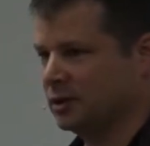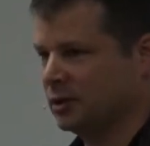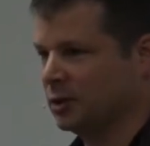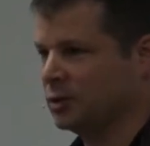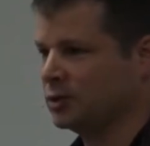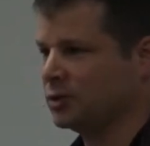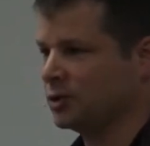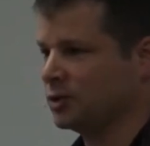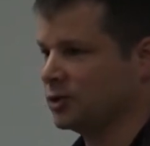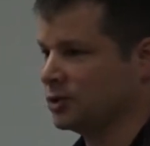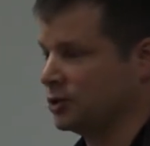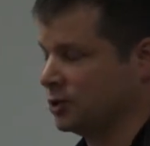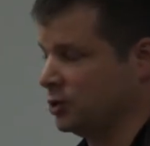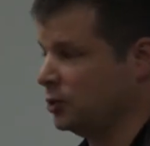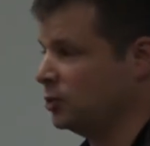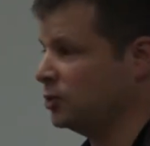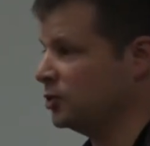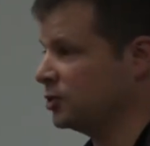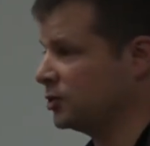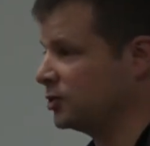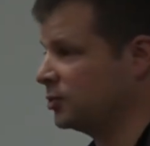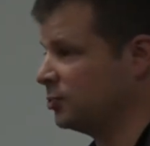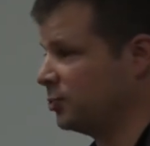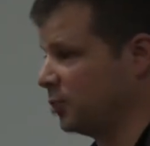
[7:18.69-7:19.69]
Those are the
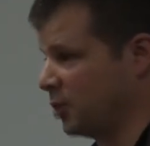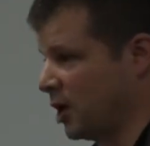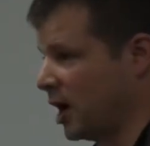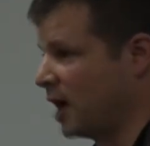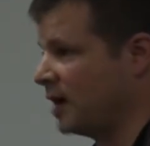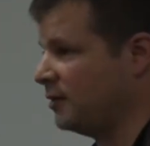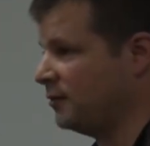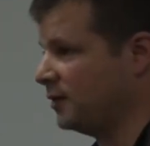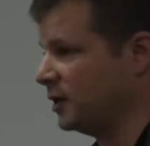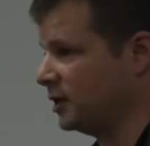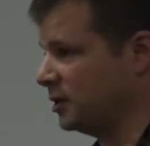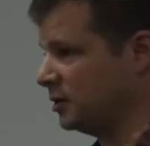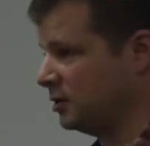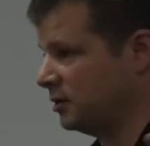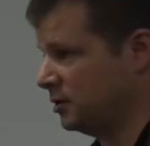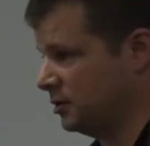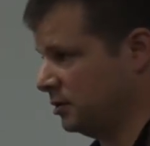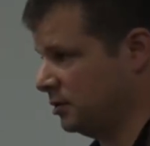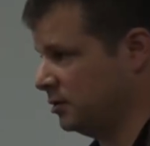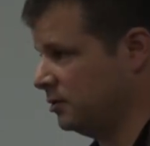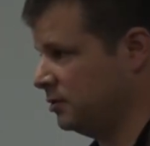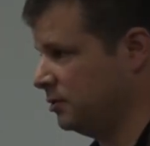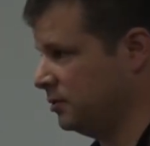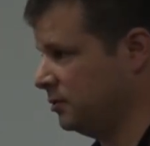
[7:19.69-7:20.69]
students' private
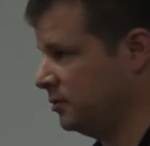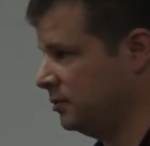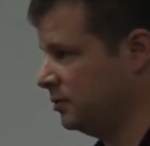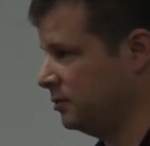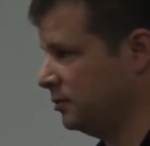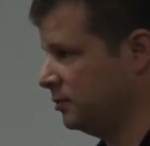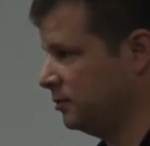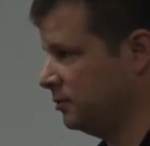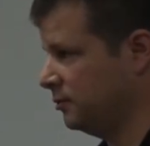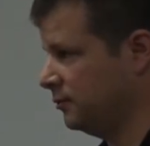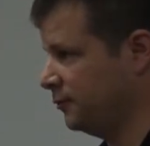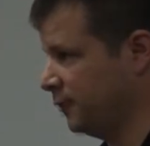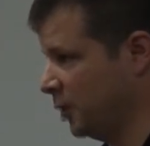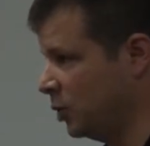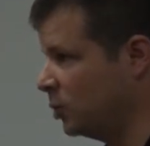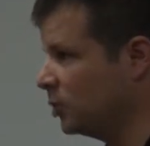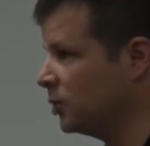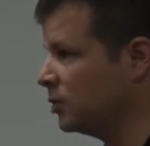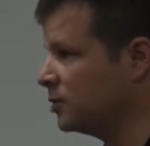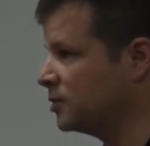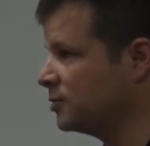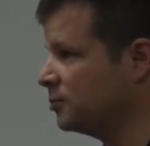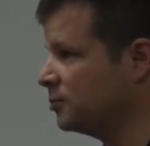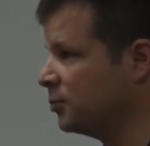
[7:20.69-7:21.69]

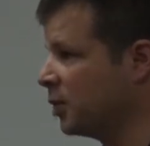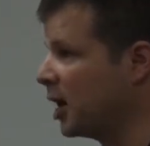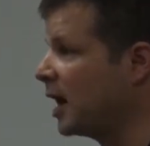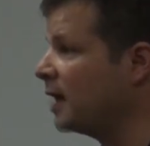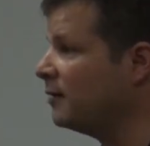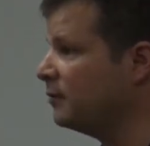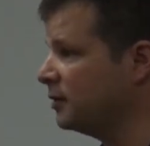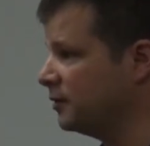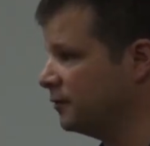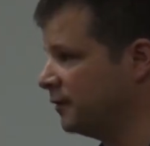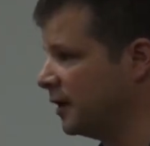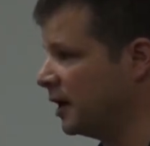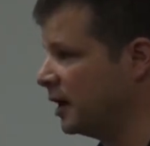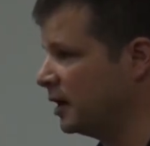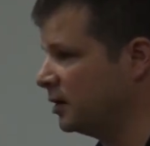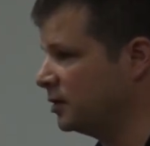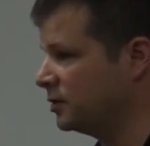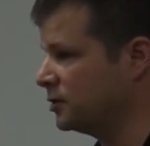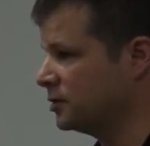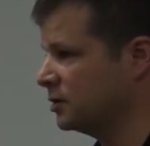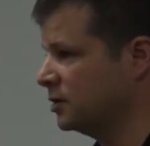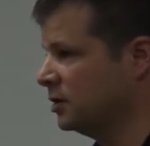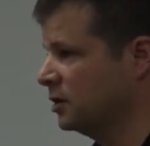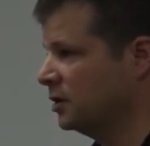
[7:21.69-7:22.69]
photos, private
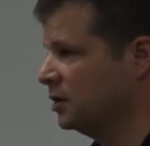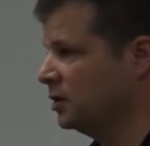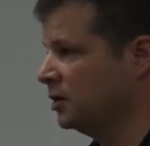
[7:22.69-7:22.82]
files.